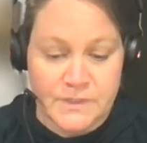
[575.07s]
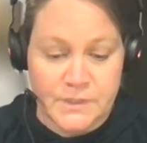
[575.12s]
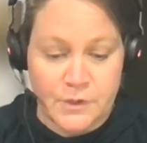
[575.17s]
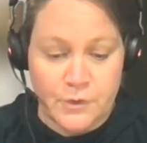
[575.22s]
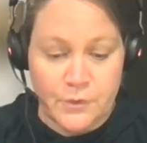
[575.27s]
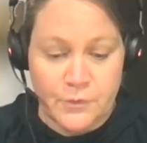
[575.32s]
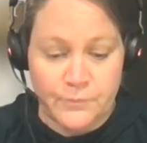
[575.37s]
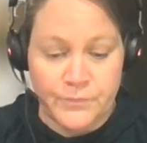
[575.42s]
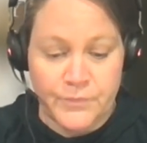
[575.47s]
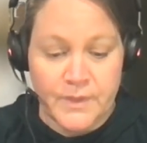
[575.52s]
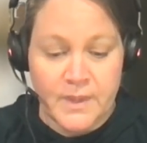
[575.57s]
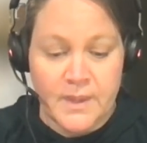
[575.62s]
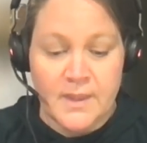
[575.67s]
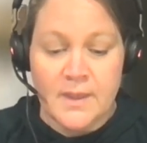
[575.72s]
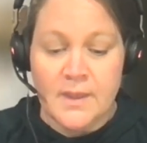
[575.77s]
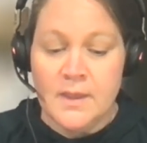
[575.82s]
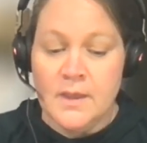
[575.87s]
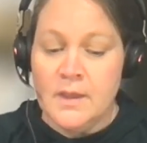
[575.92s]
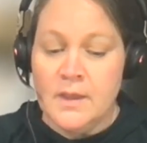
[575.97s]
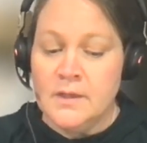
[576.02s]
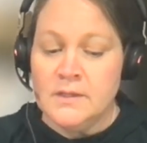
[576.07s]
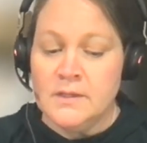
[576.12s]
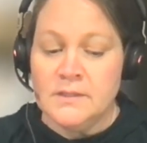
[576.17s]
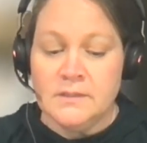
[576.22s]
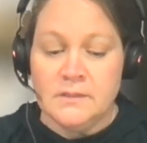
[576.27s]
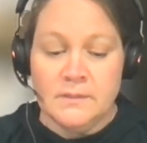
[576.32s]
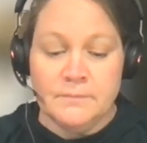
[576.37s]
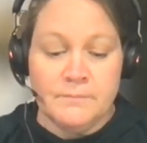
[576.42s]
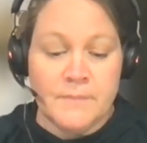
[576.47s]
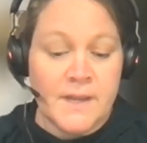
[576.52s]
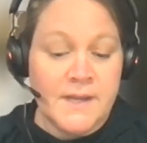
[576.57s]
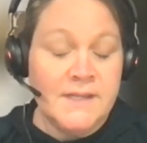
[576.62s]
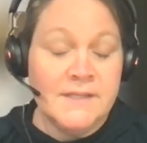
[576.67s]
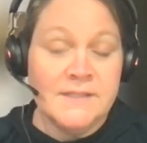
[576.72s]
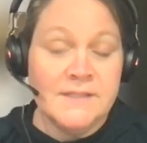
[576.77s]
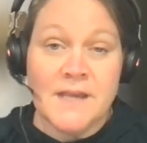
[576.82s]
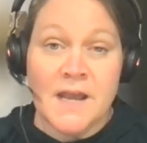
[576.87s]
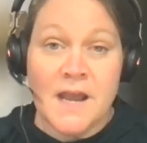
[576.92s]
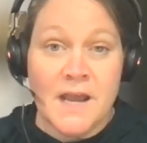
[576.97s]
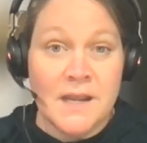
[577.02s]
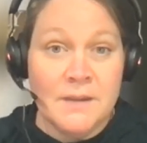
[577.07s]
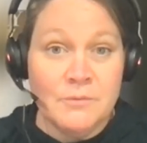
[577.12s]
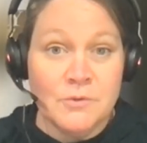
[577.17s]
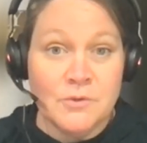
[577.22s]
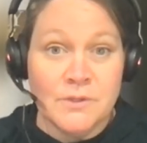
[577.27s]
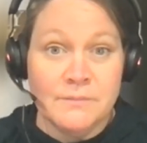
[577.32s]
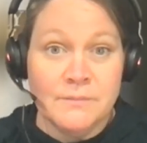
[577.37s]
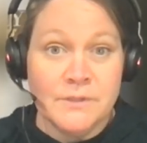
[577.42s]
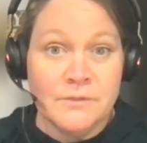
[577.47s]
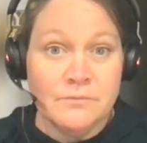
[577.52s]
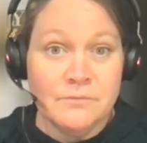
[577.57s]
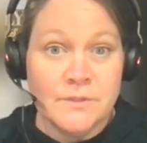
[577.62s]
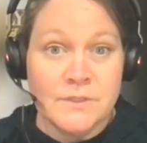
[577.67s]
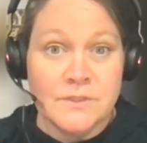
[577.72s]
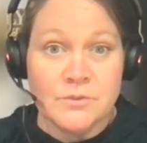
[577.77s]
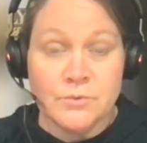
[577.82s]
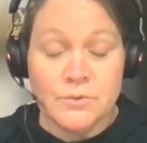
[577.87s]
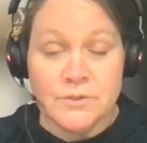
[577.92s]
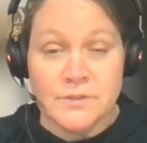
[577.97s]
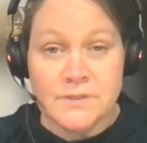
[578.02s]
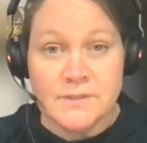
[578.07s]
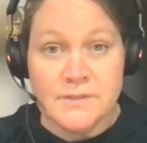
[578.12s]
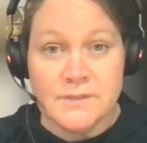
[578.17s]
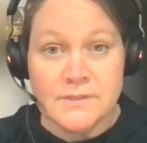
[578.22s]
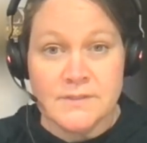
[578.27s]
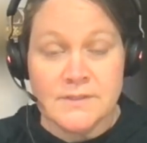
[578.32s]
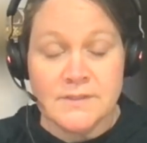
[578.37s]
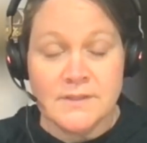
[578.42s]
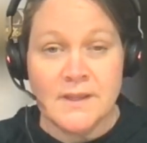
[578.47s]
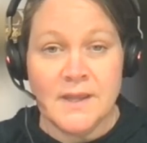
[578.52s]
So money and time are limited resources.